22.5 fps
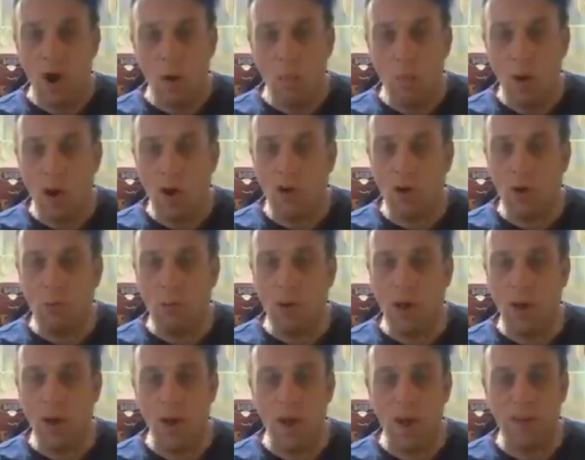I work all
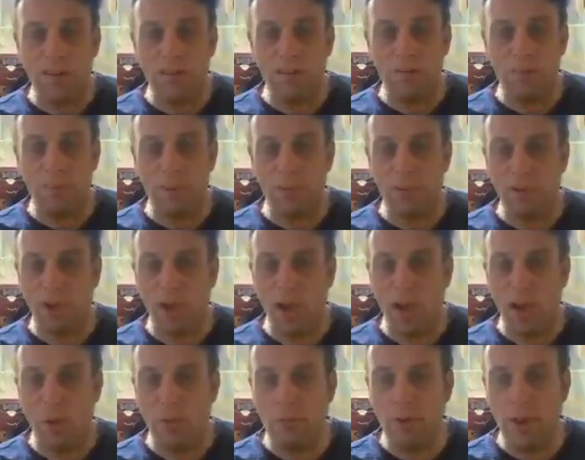my life, but
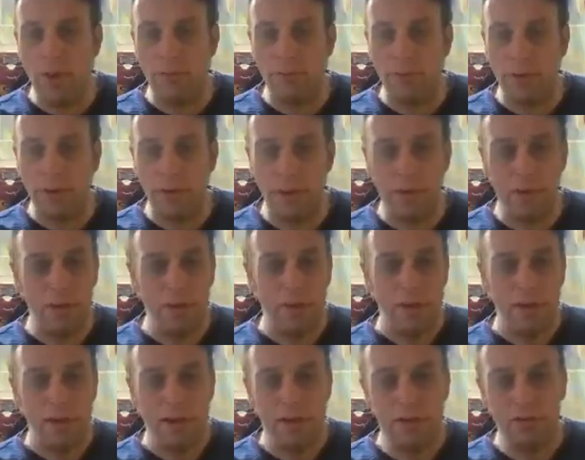I own nothing.
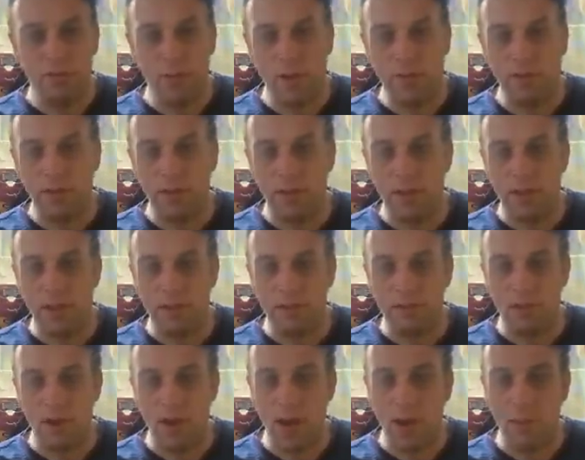In 20
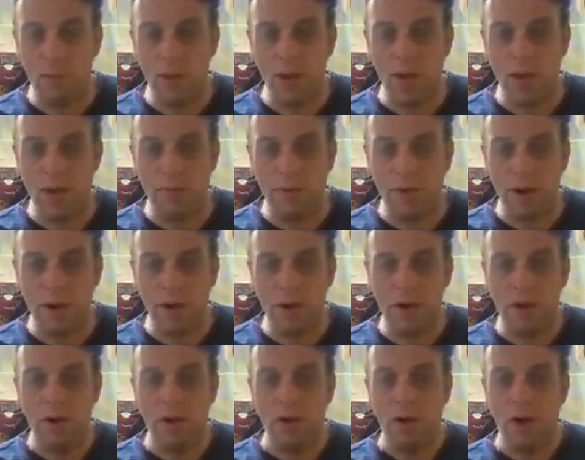years' time,
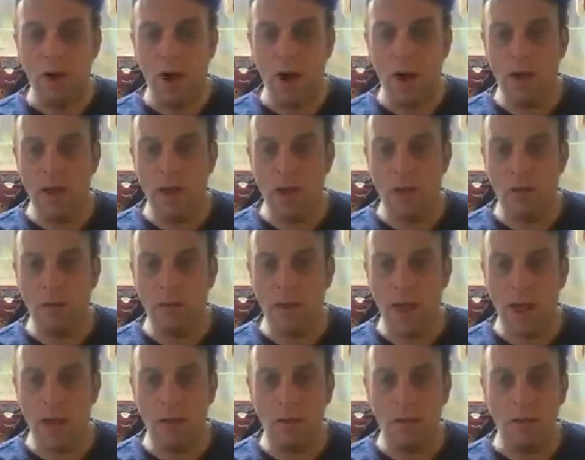whatever I own
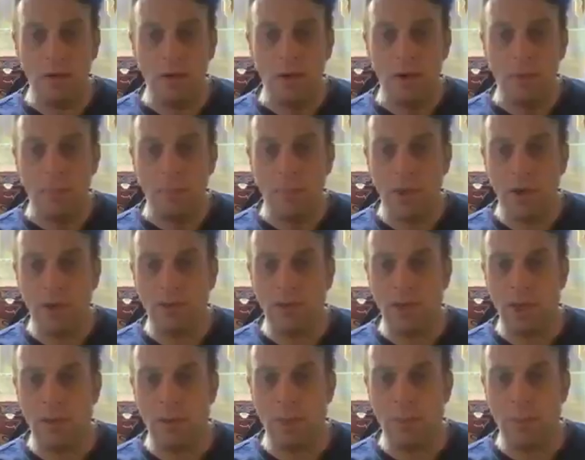now, by the
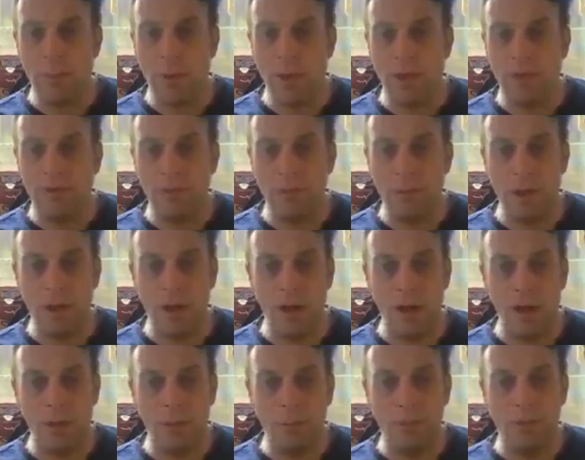time I pay for my
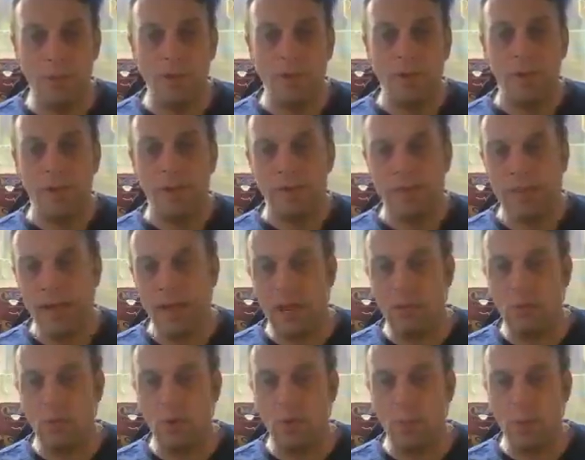home, then
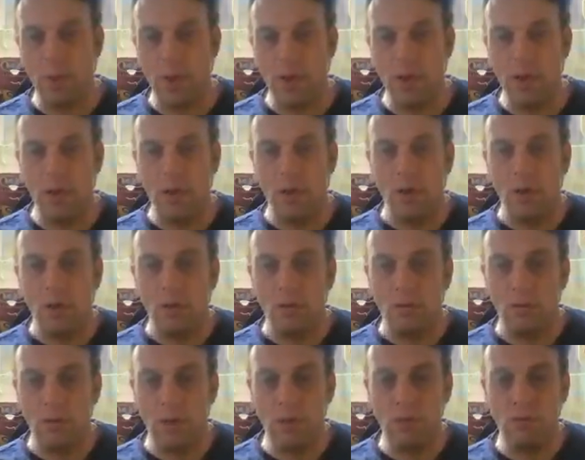it will be
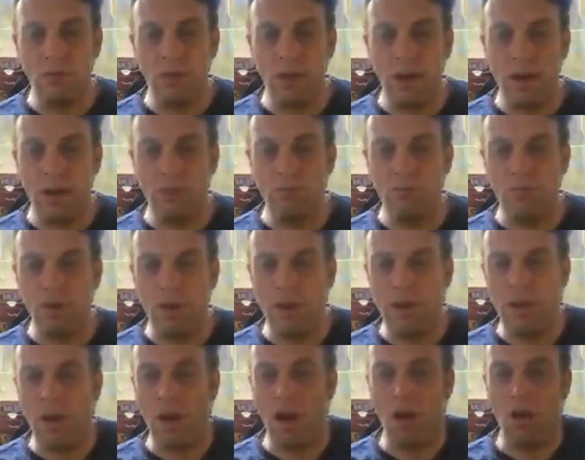
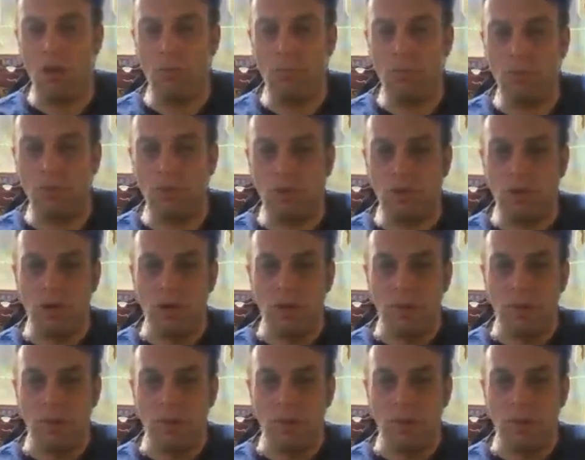rehomed